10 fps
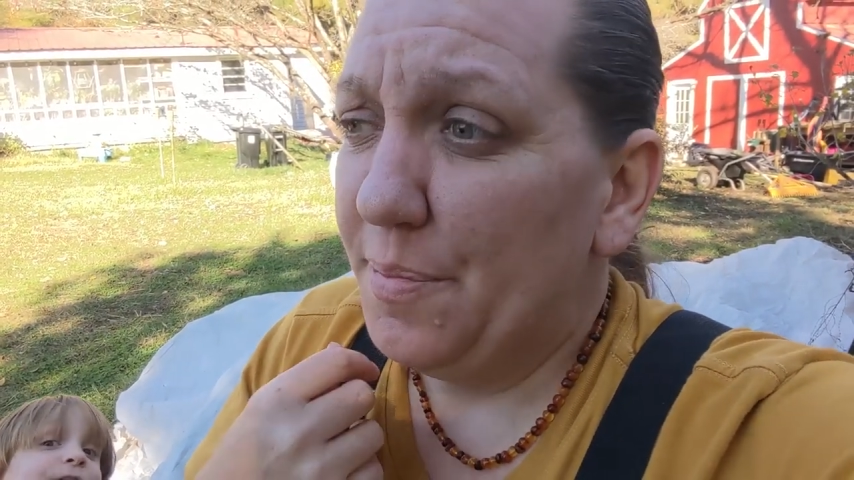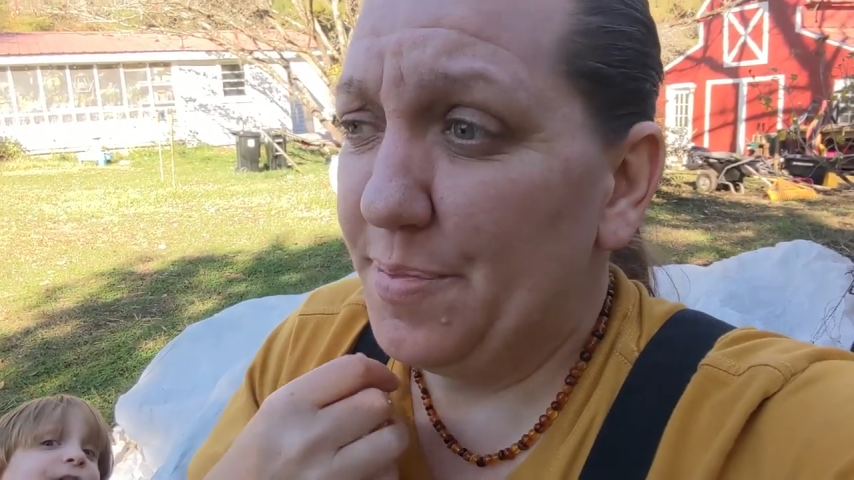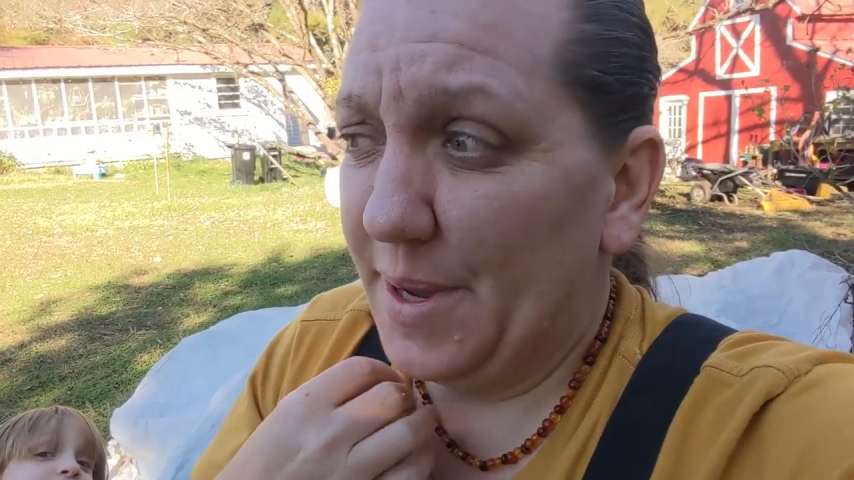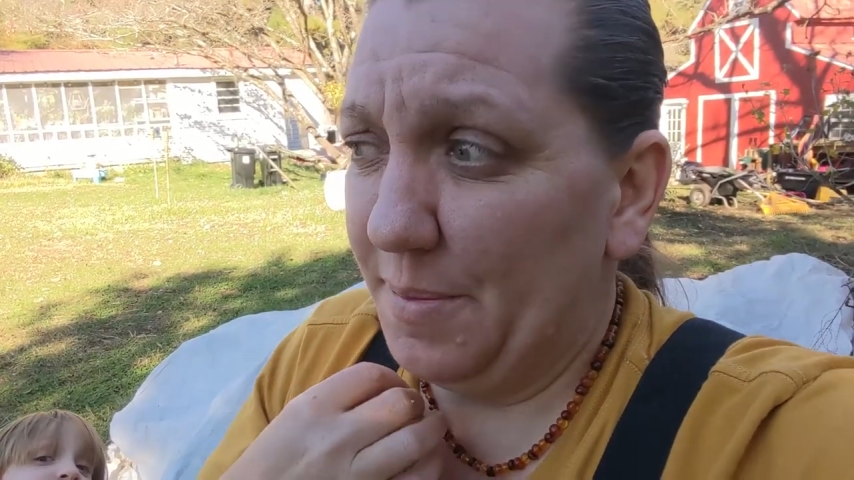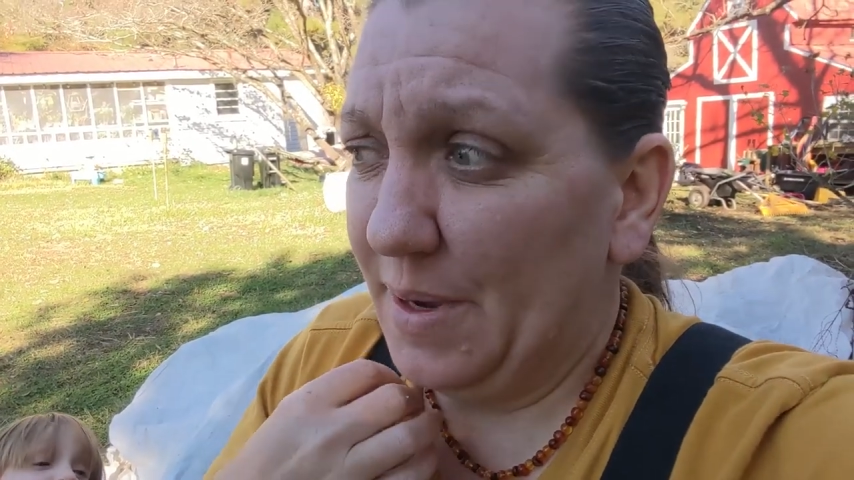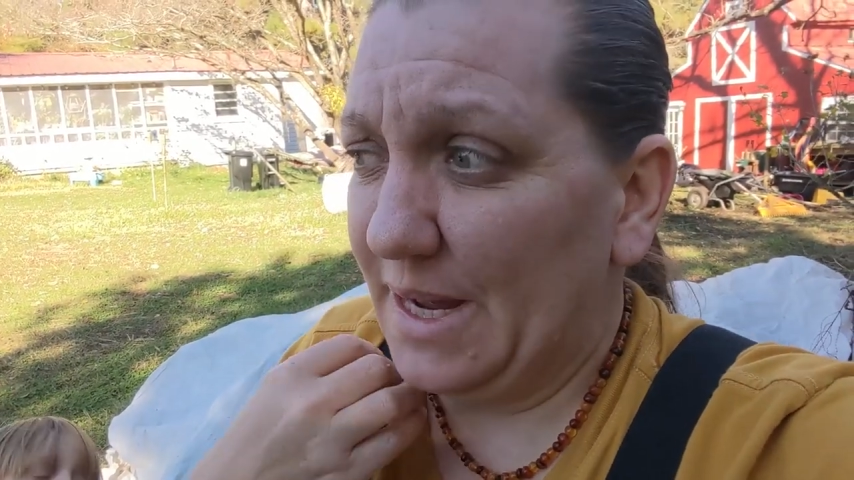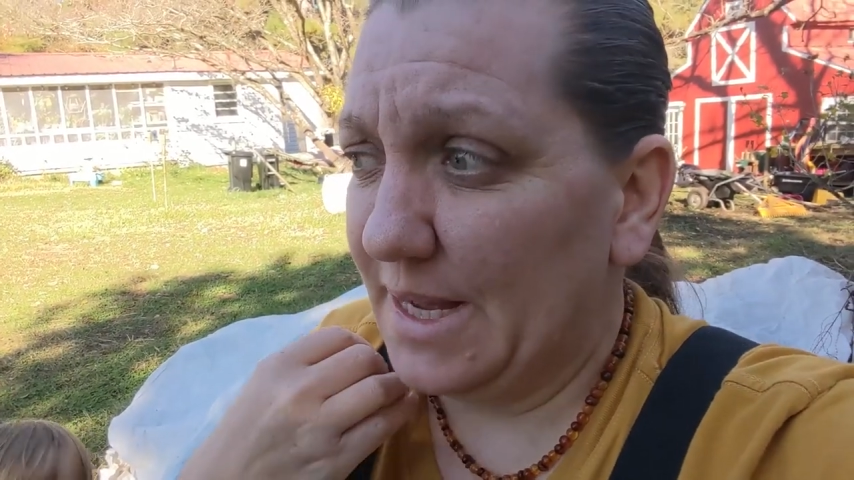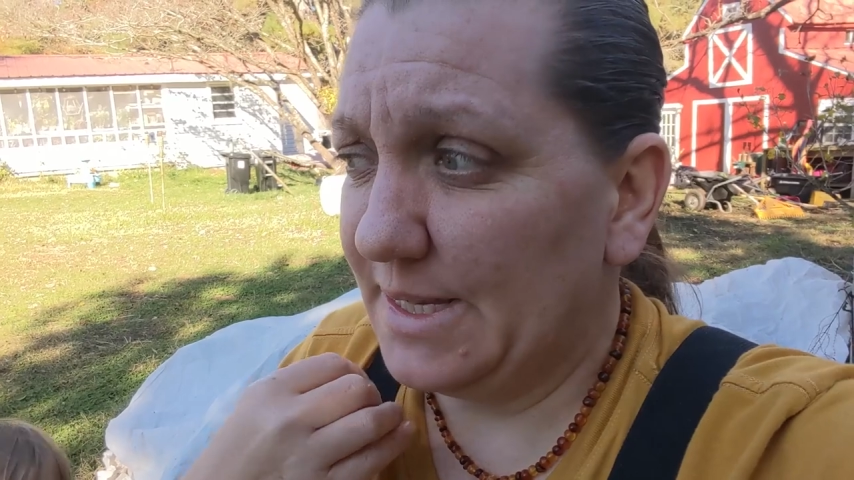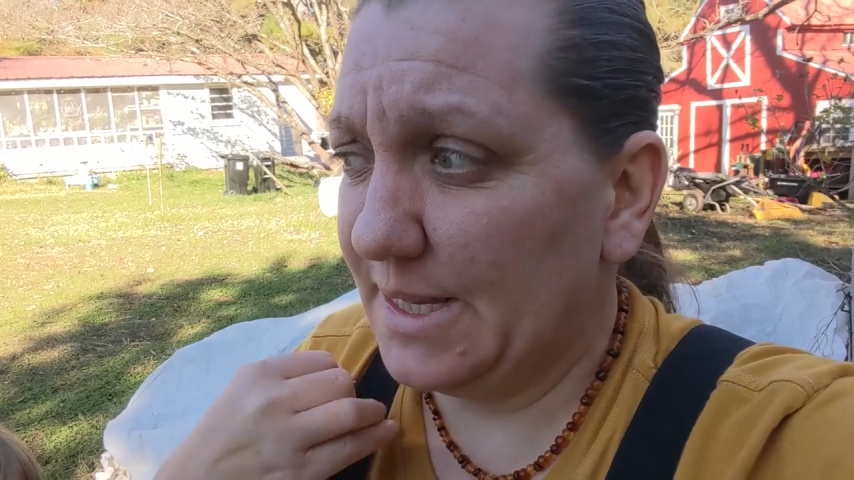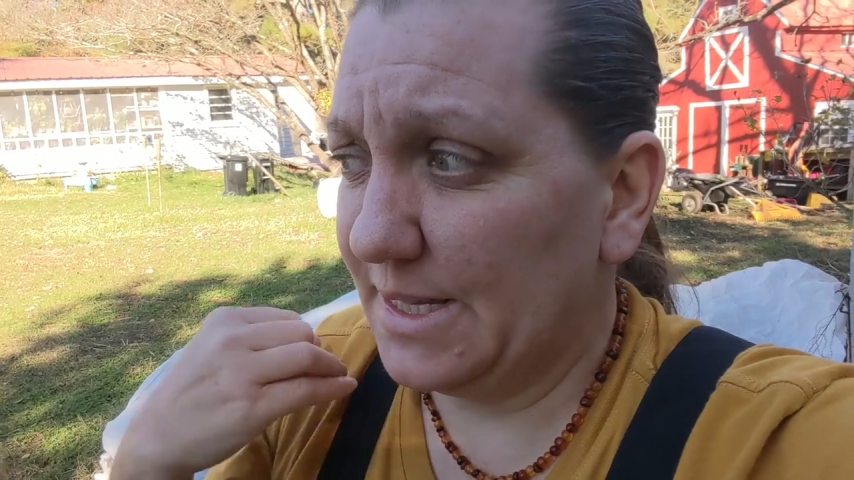But
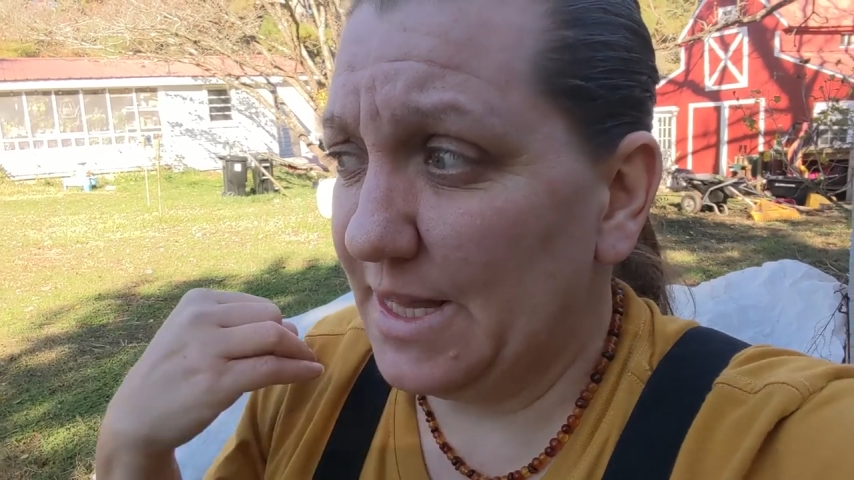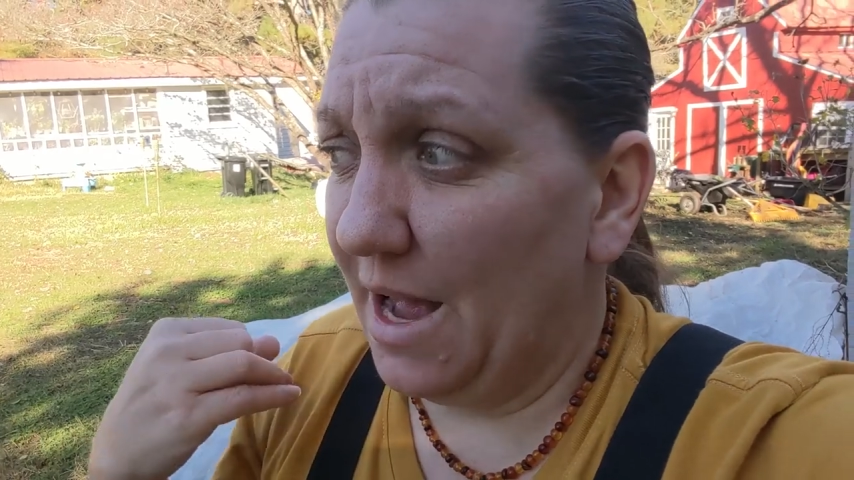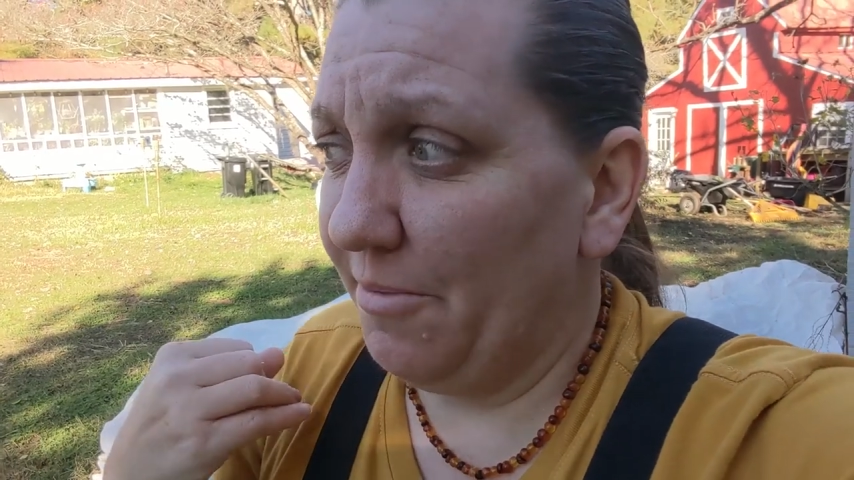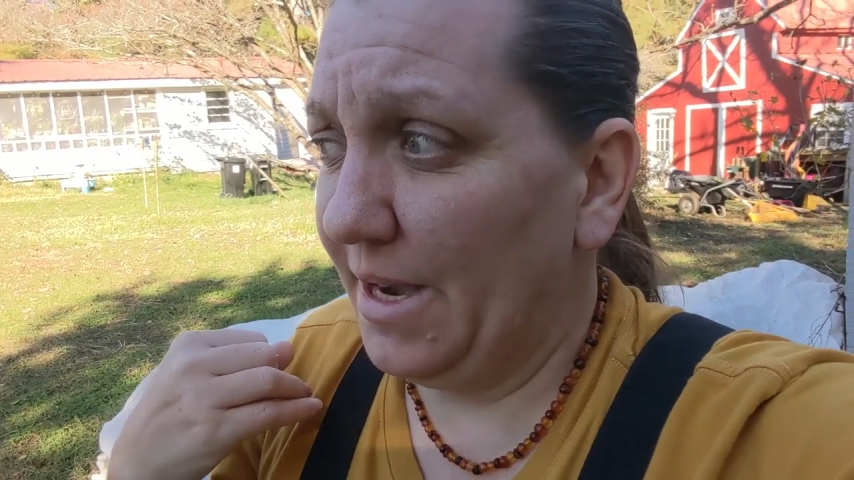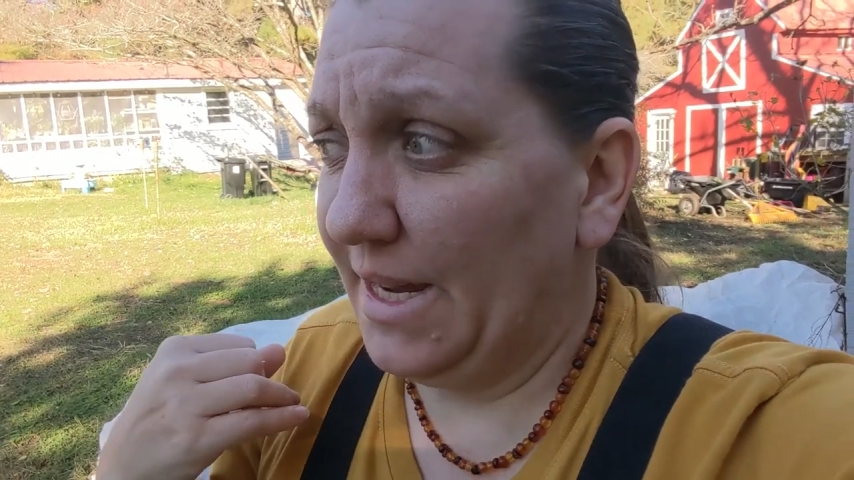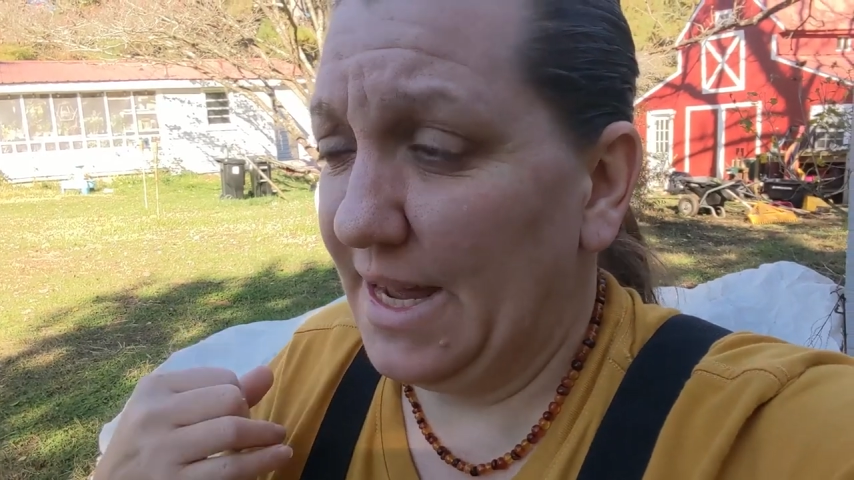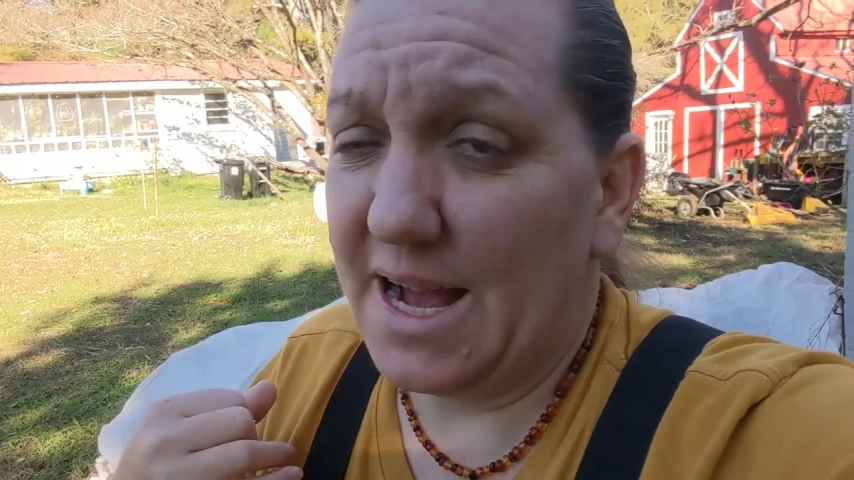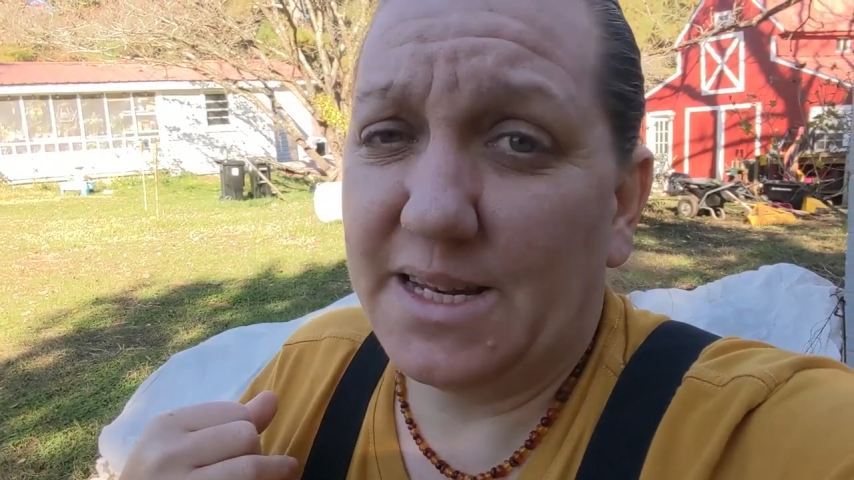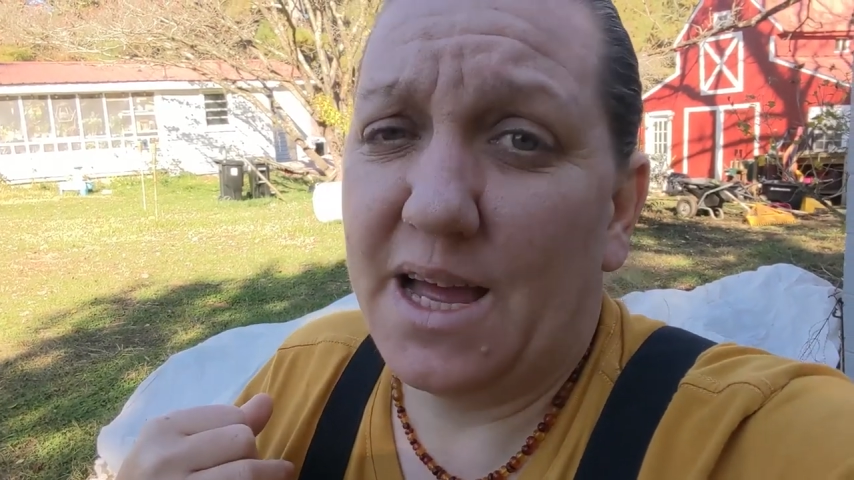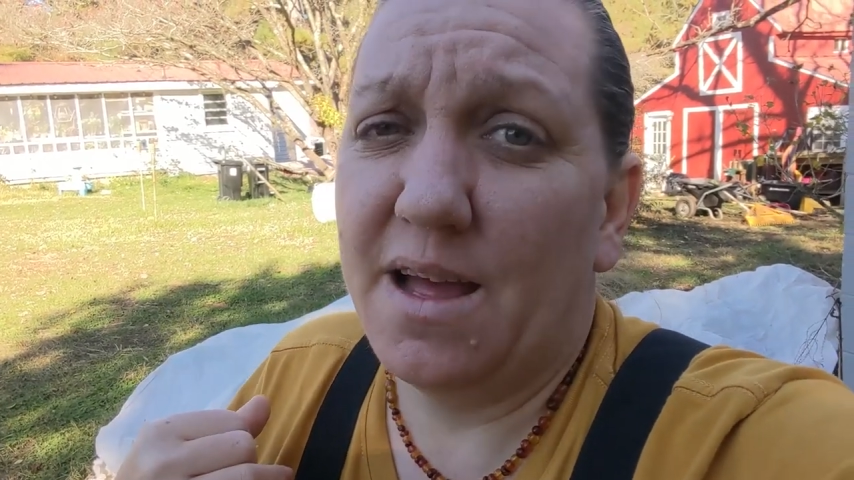because it's not ready
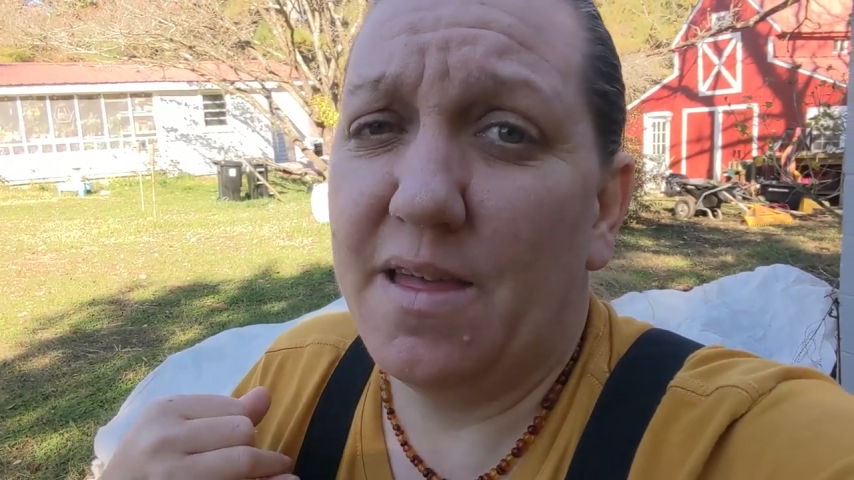yet,